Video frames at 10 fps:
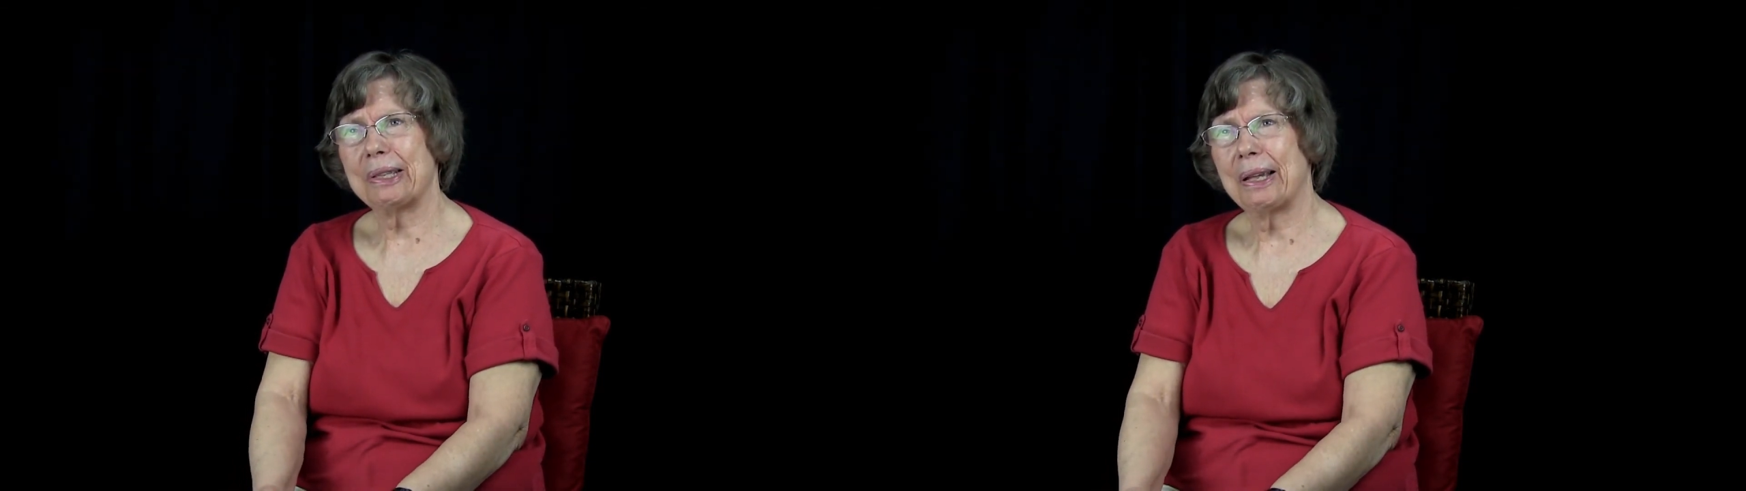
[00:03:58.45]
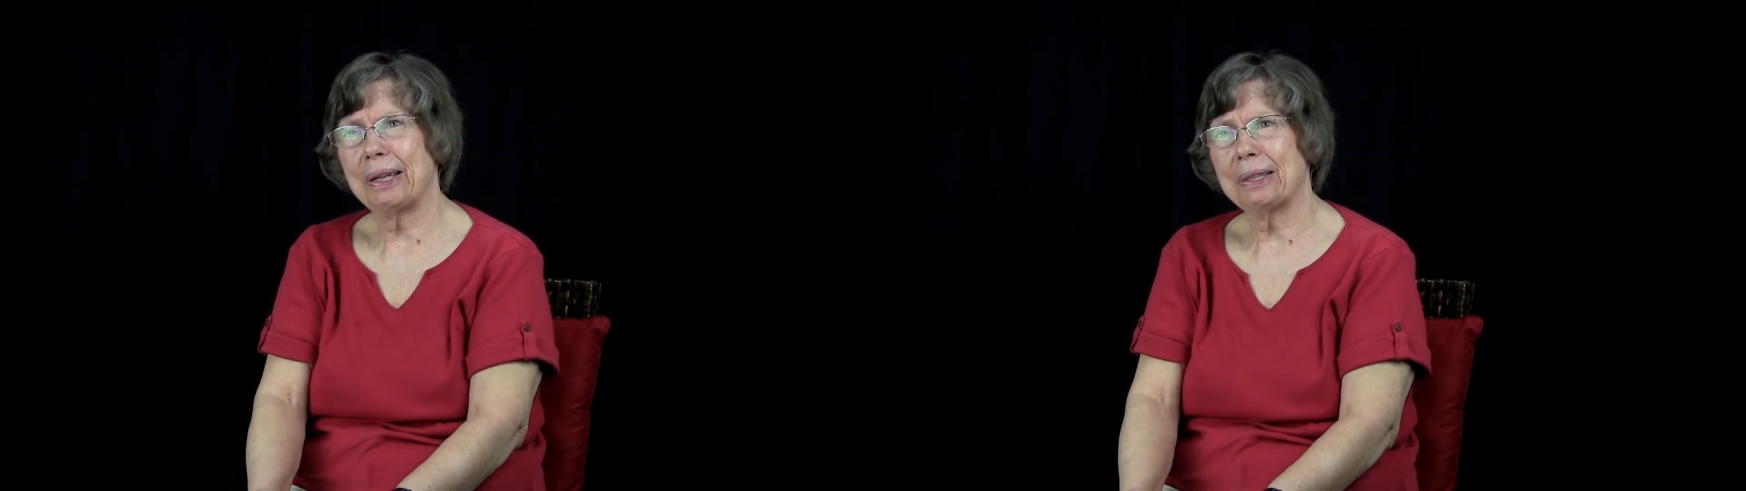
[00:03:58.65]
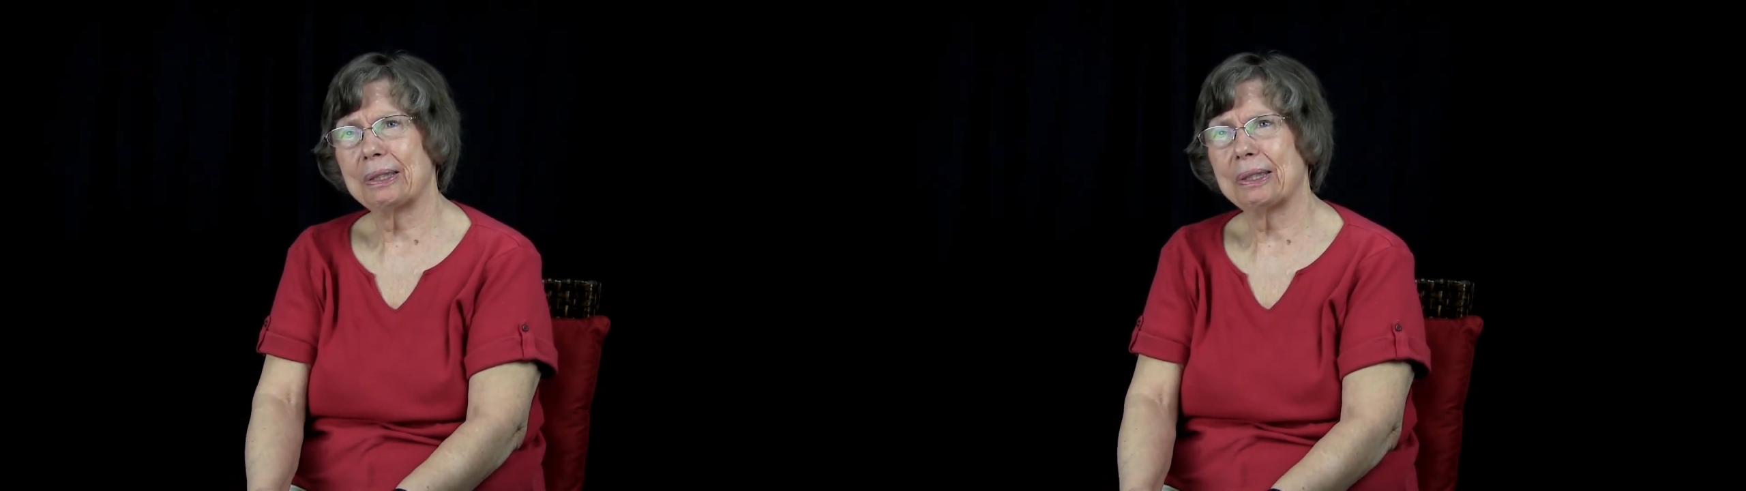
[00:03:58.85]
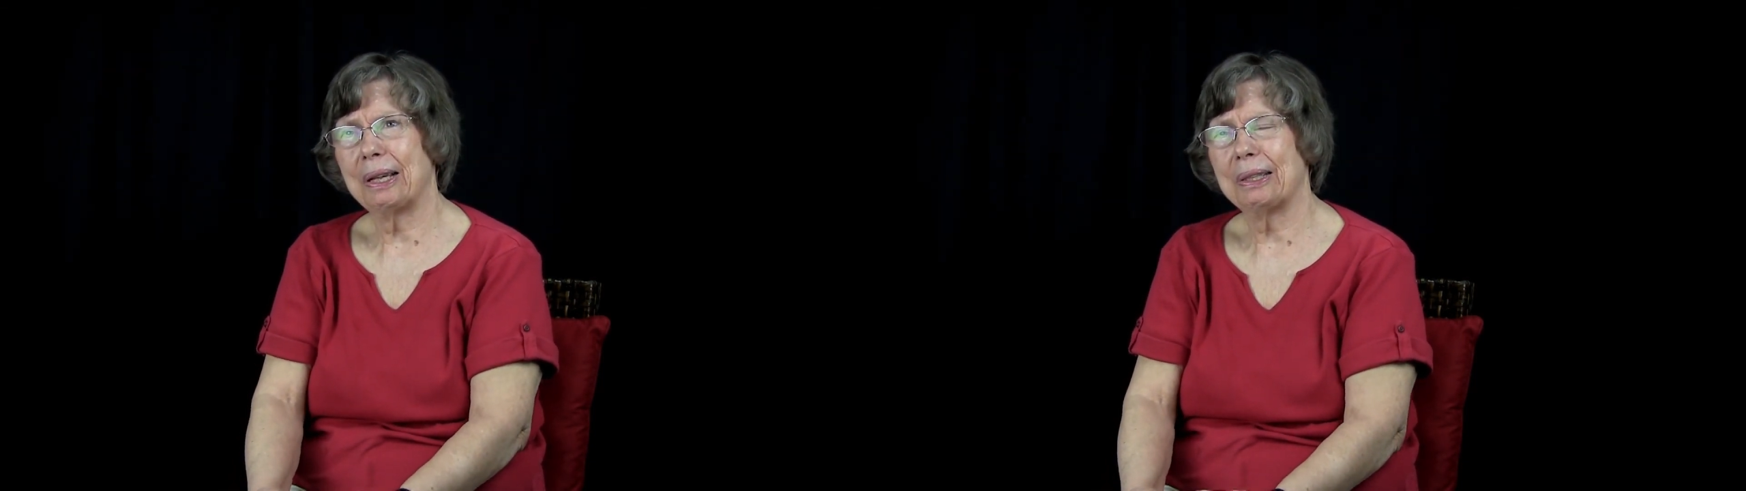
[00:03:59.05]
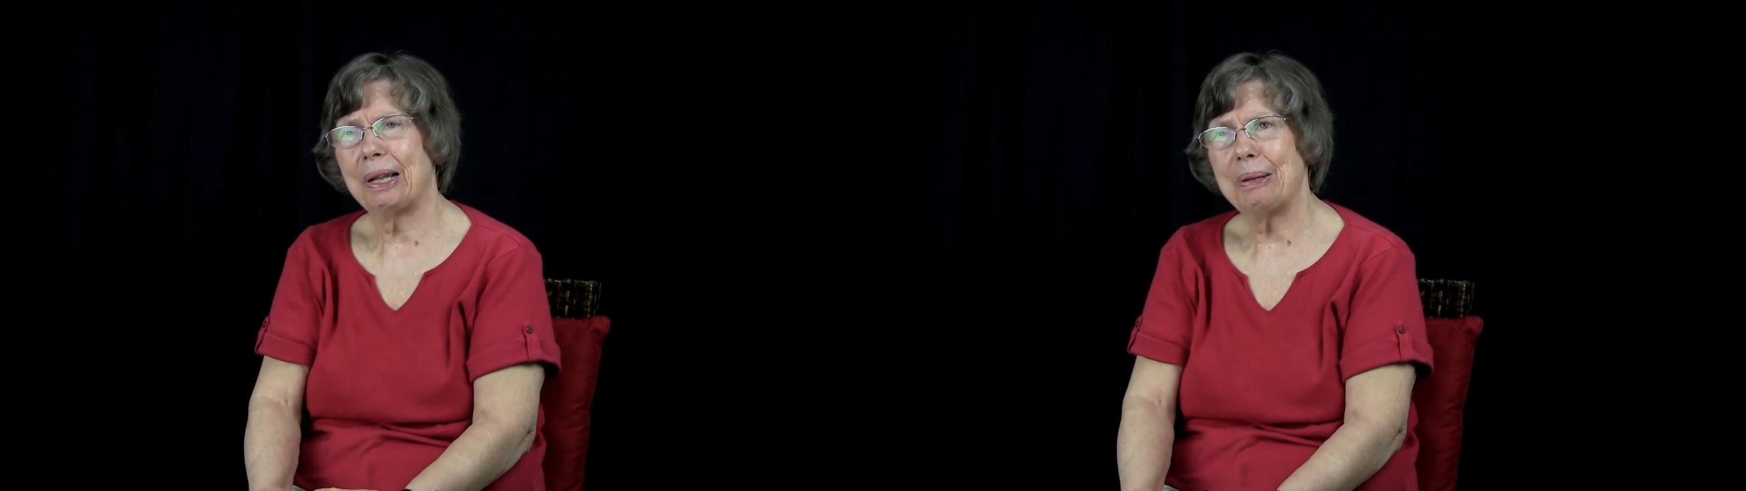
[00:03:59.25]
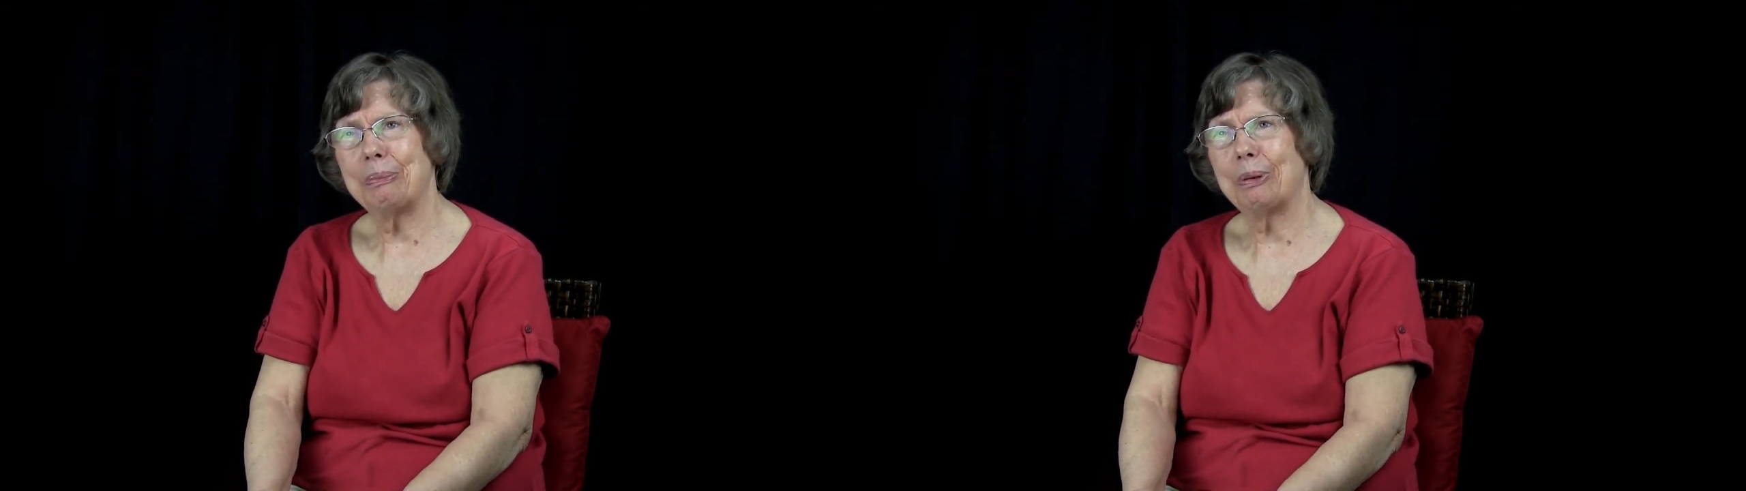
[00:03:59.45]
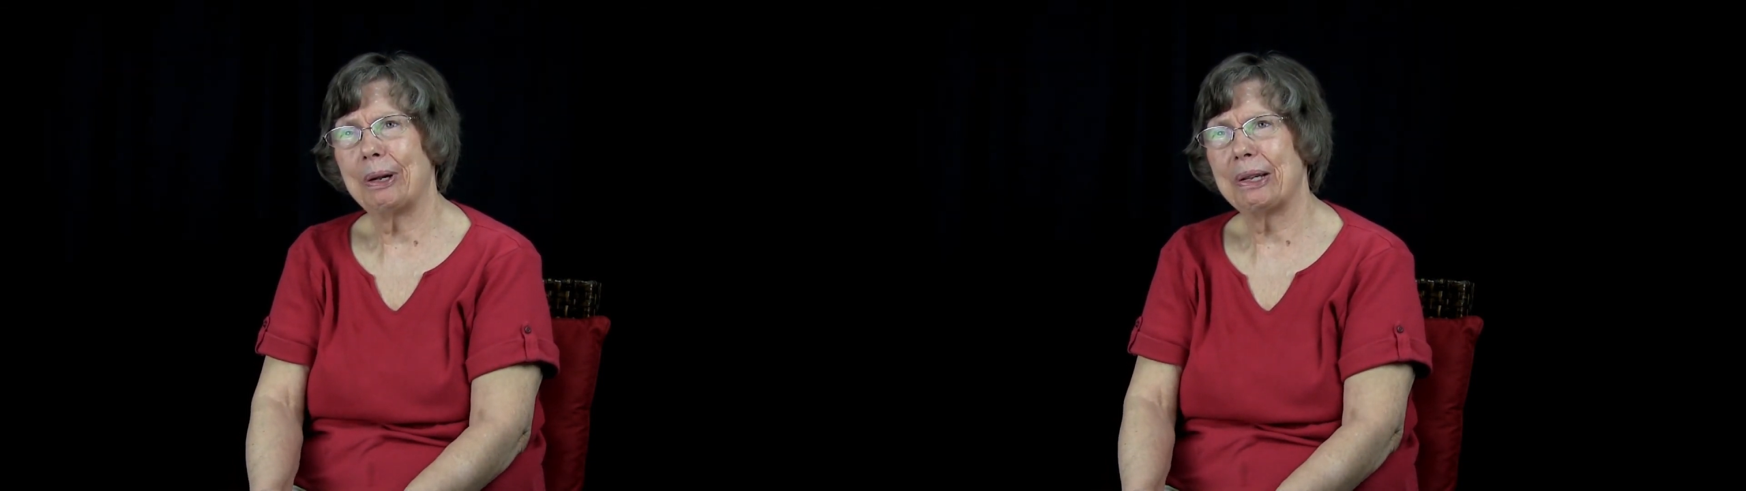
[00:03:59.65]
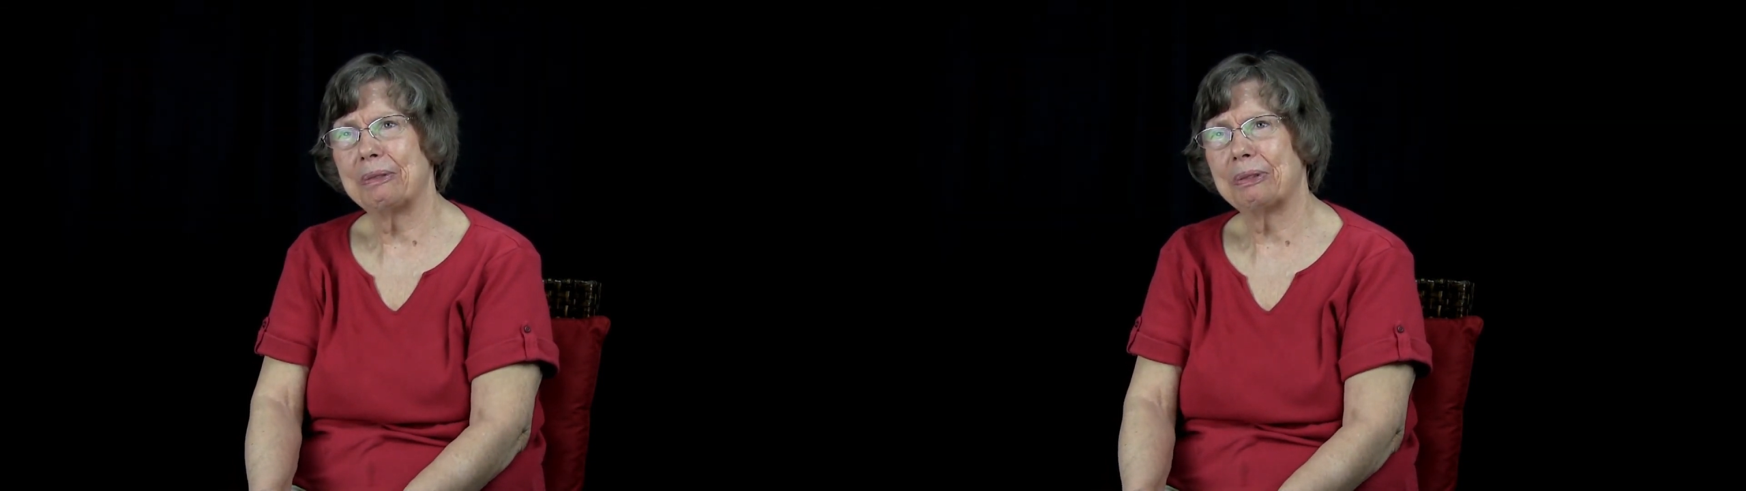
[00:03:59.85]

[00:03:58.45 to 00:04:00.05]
hands and I prayed